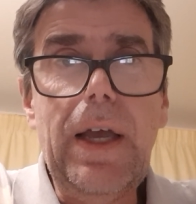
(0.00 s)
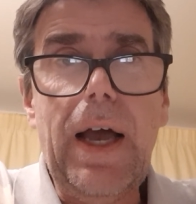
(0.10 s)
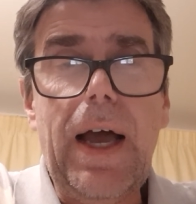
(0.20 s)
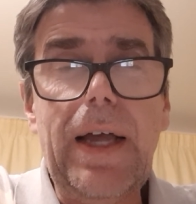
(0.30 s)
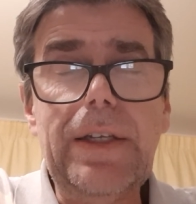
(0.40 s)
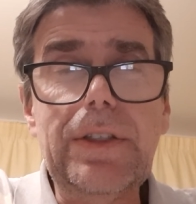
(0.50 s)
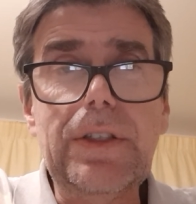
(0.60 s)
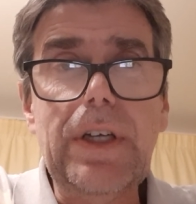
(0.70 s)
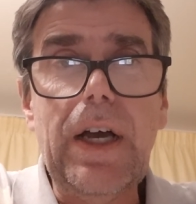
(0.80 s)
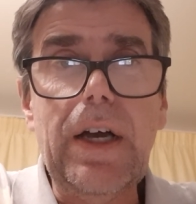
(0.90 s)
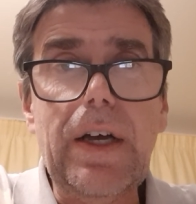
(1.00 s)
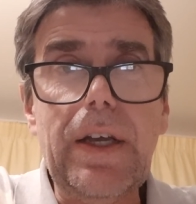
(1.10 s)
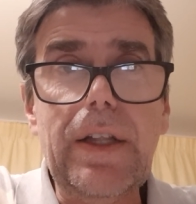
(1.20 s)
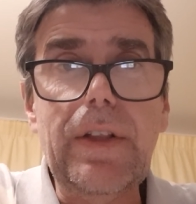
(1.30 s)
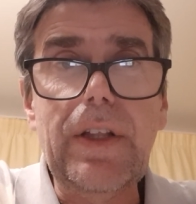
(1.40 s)
And
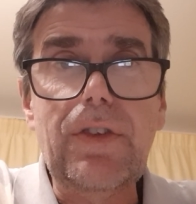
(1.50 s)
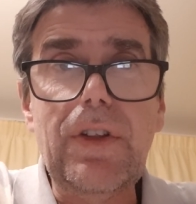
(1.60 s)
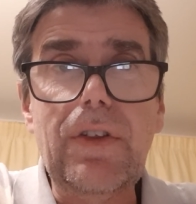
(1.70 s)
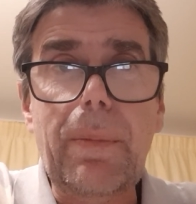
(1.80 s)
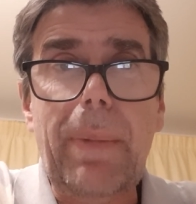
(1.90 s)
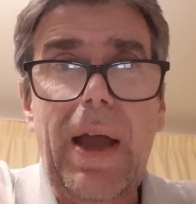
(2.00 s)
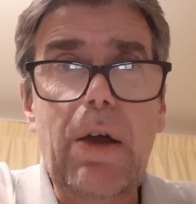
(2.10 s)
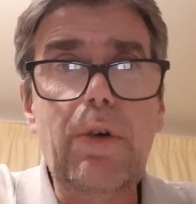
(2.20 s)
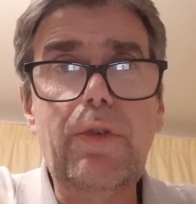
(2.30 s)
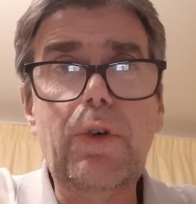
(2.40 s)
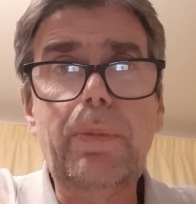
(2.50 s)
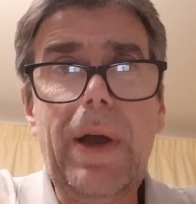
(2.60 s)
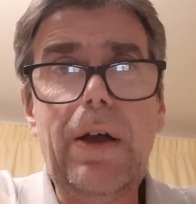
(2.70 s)
this is a powerful